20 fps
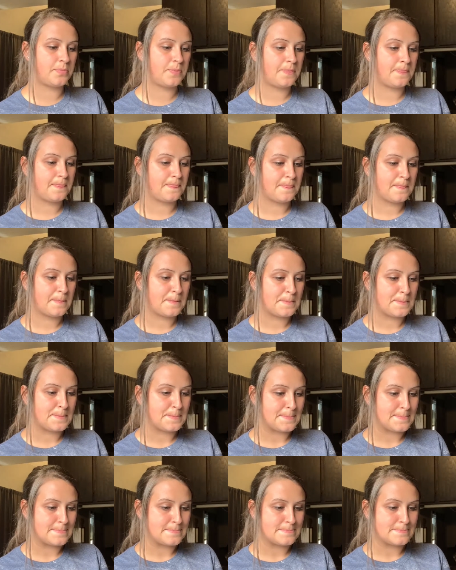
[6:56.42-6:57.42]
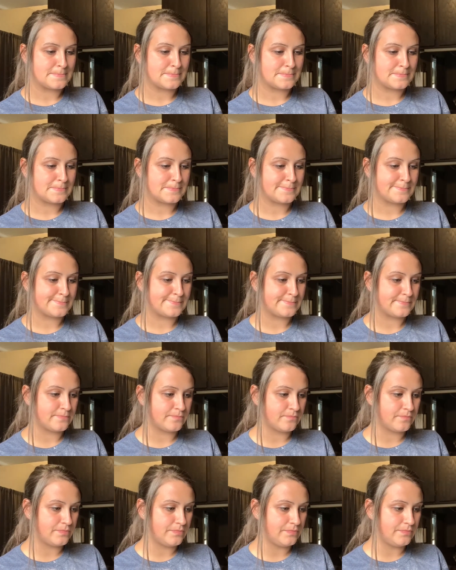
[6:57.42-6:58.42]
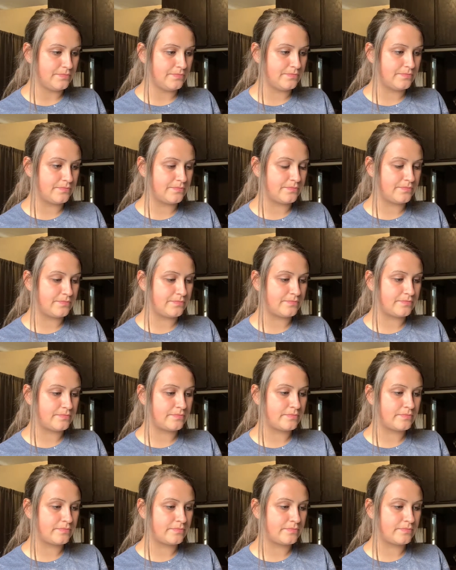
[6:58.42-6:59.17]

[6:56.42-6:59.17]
[no speech]